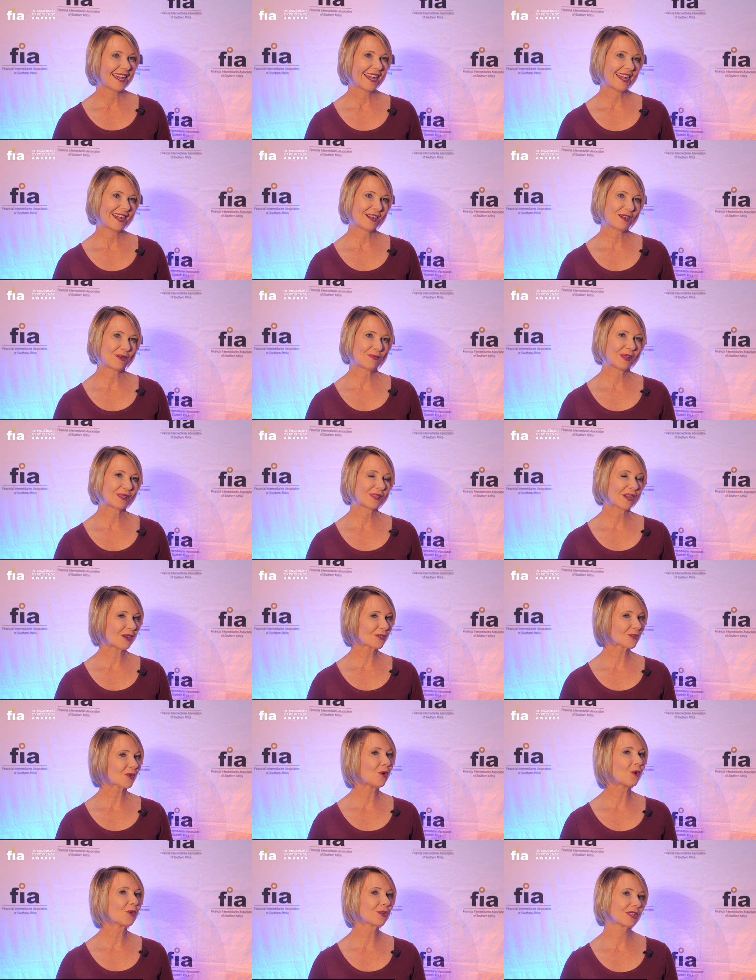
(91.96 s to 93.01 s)
Um, and
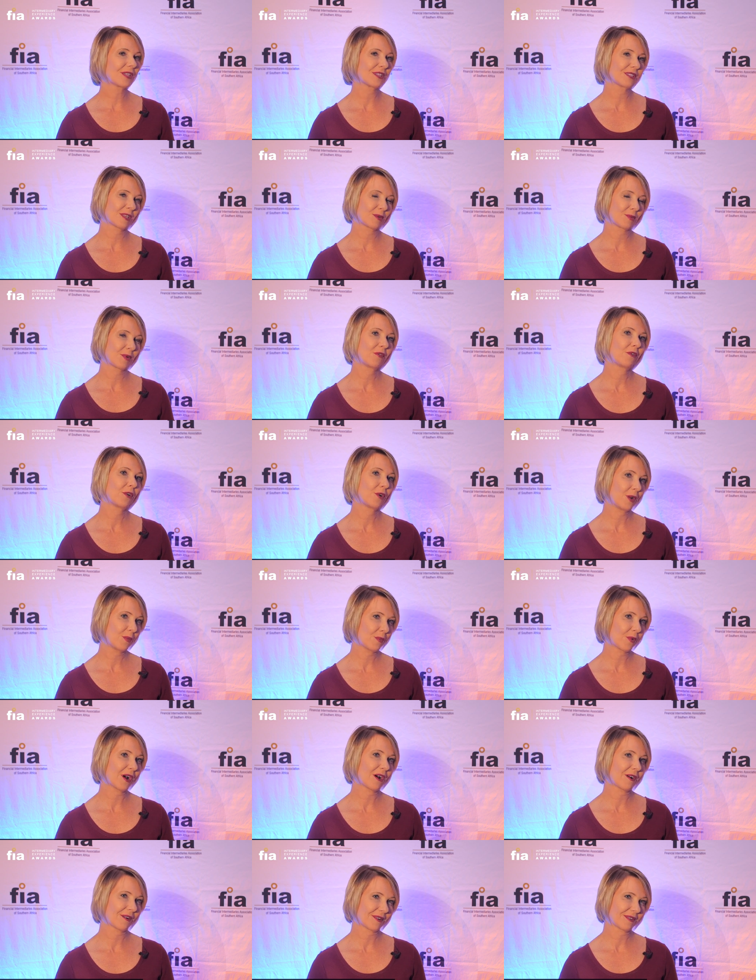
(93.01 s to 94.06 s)
those are all things that we're very
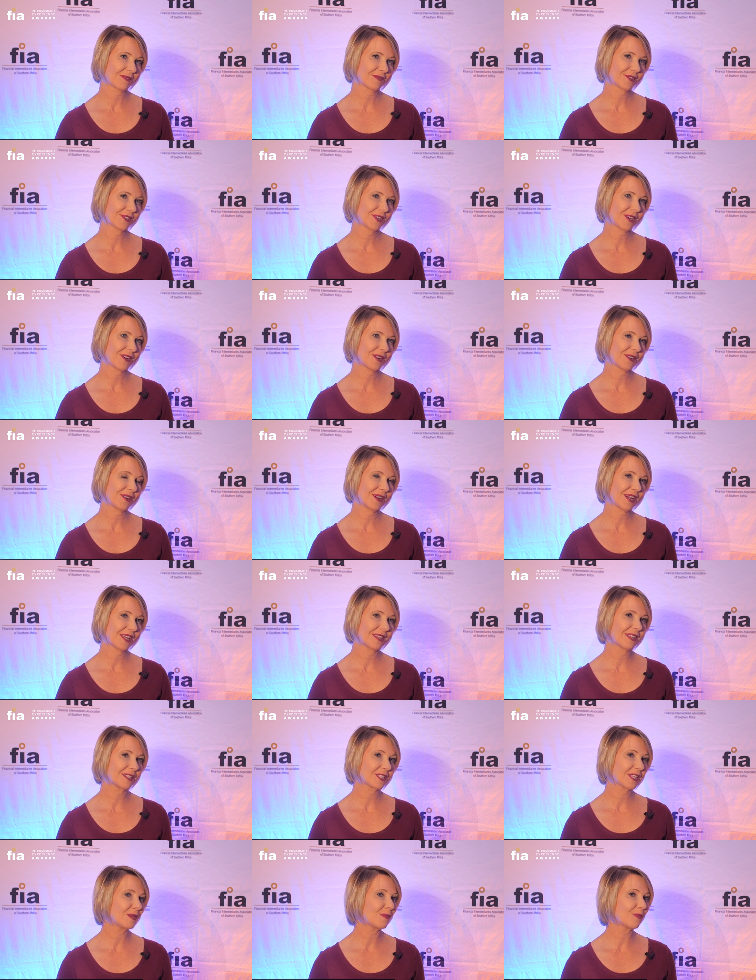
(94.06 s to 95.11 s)
proud of. So,
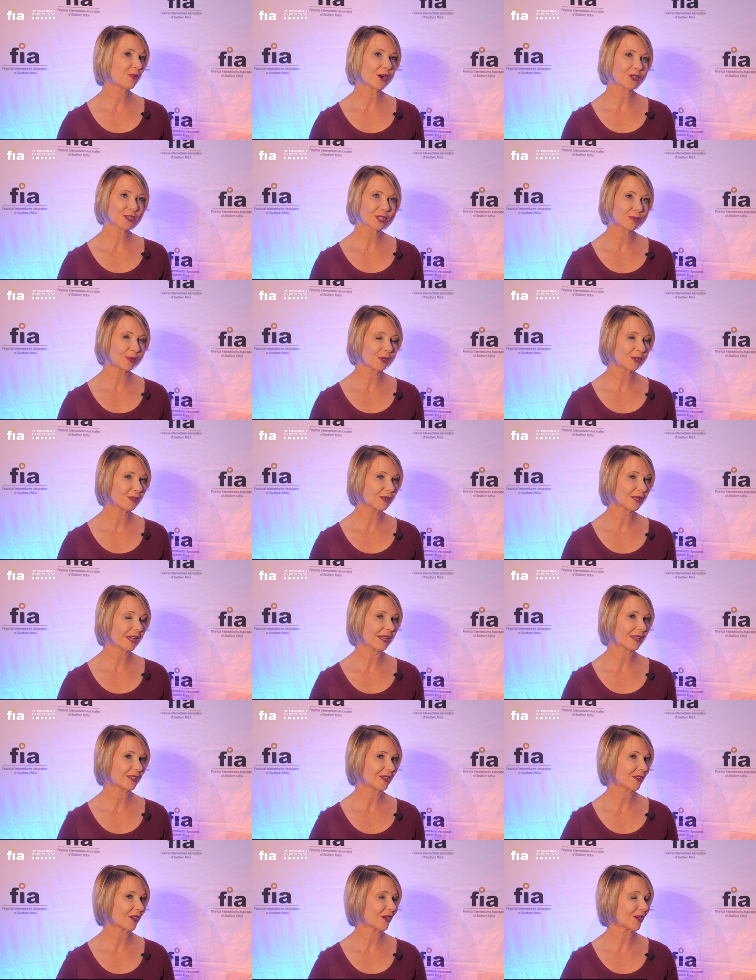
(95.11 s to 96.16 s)
and it's impossible, uh,
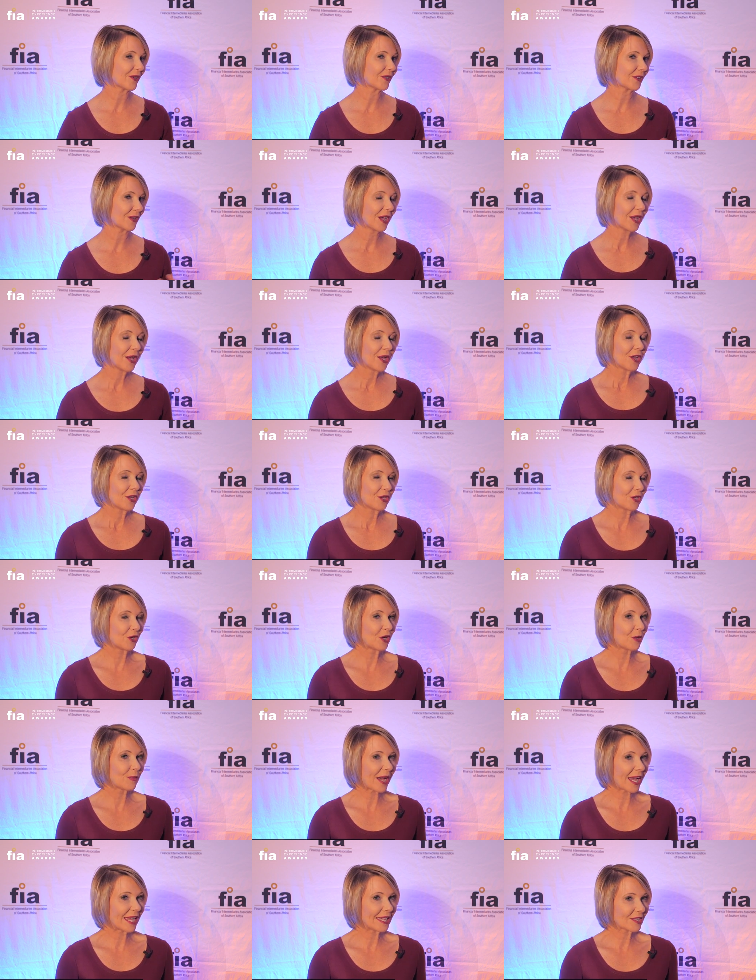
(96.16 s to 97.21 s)
you know,
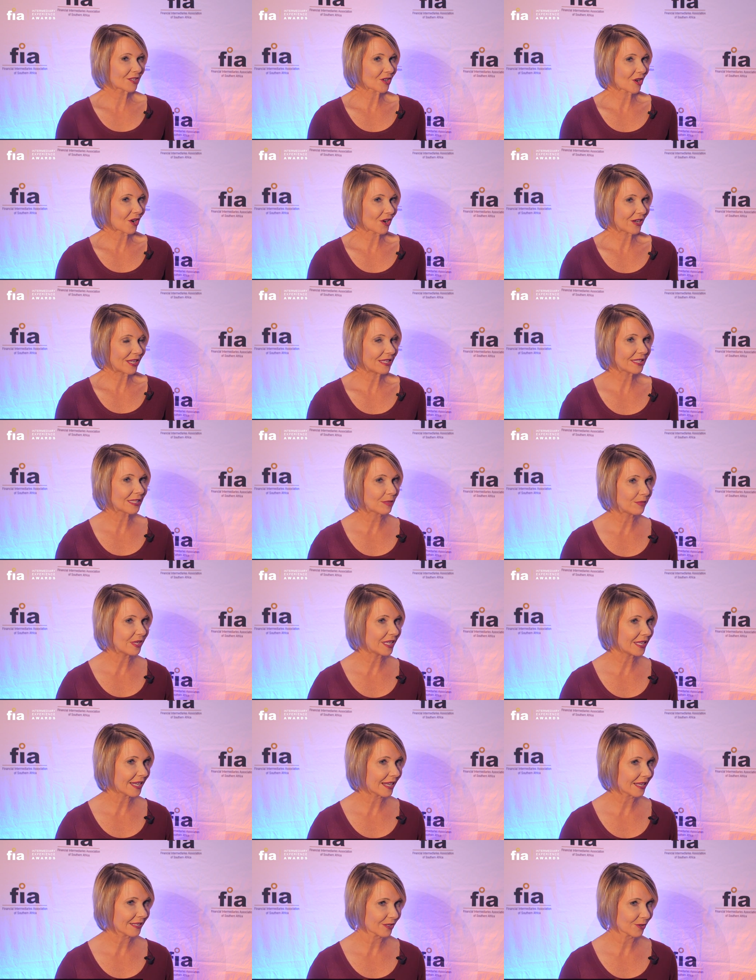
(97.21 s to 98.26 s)
UMAs are
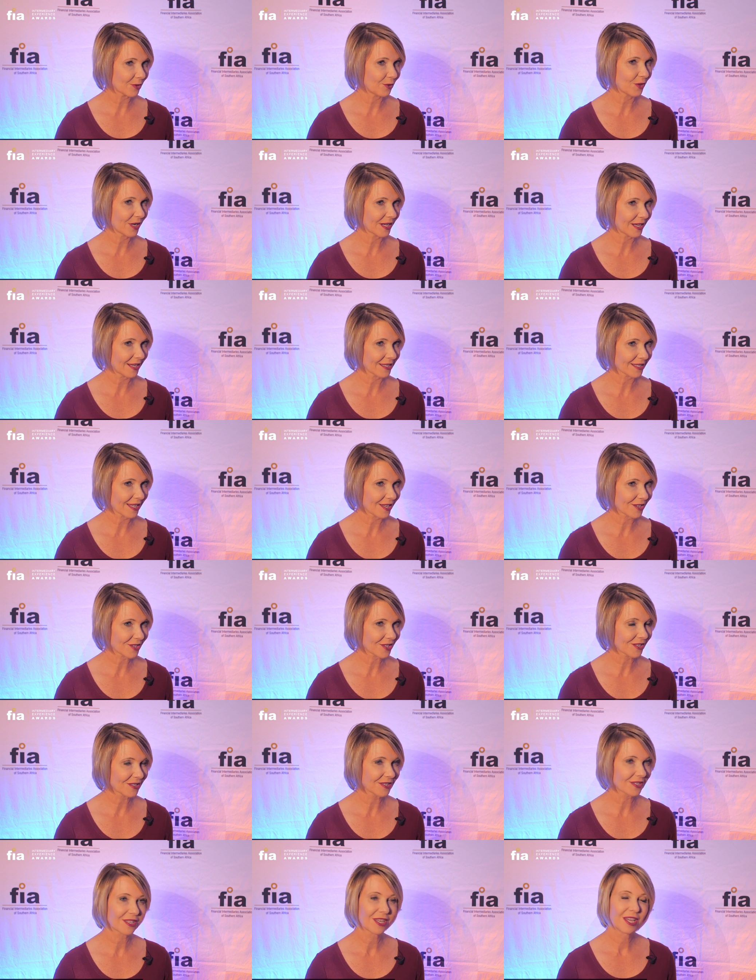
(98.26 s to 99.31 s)
intermediated
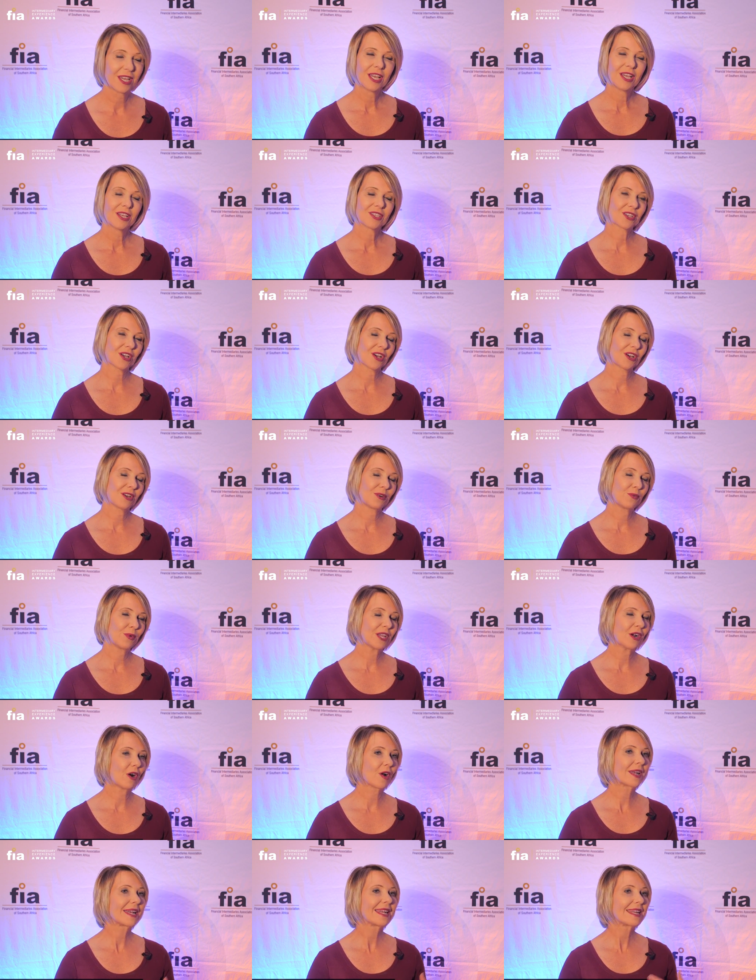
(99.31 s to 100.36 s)
organisations, so
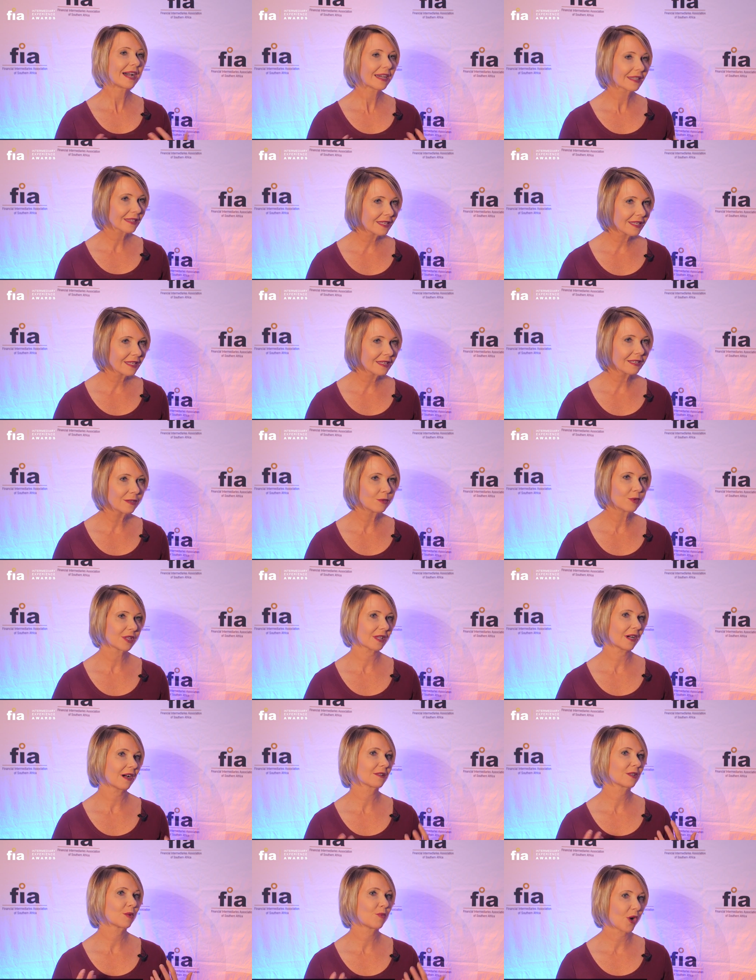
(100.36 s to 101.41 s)
we are nothing
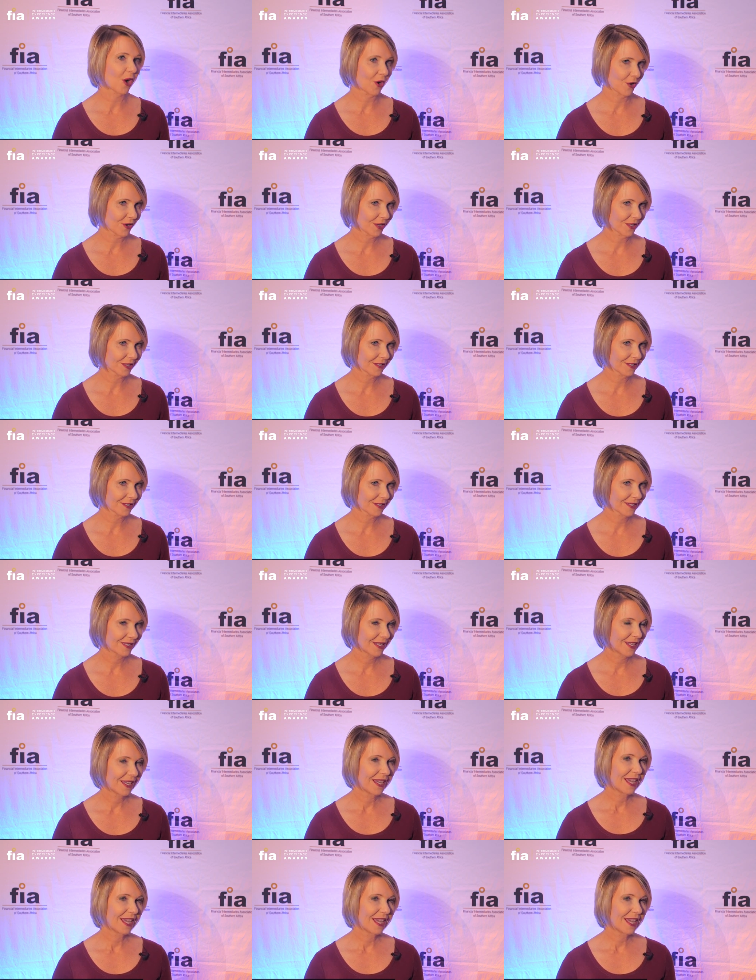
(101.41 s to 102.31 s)
without the brokers.